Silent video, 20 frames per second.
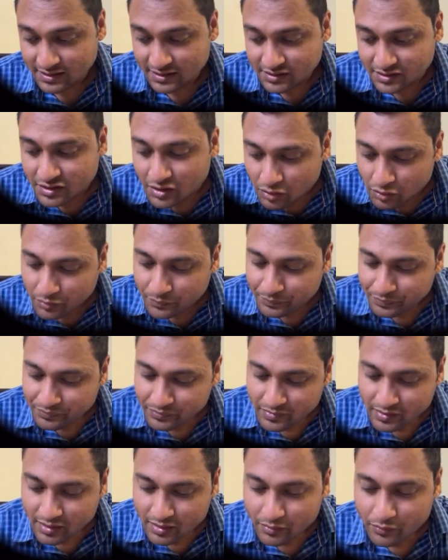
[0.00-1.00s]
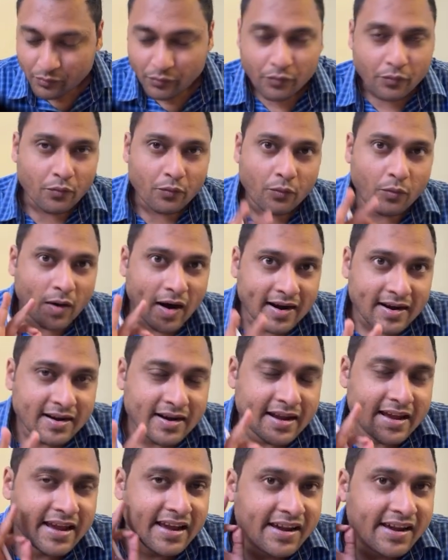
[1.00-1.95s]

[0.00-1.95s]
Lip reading: So one